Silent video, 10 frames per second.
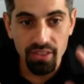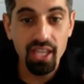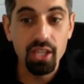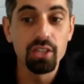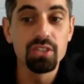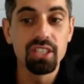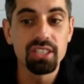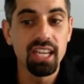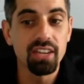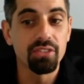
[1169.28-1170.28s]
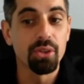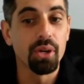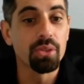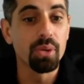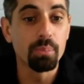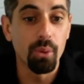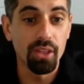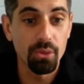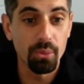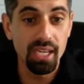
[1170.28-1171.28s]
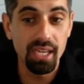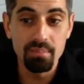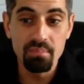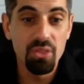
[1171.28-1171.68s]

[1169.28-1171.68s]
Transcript: they could have just saved 33.3,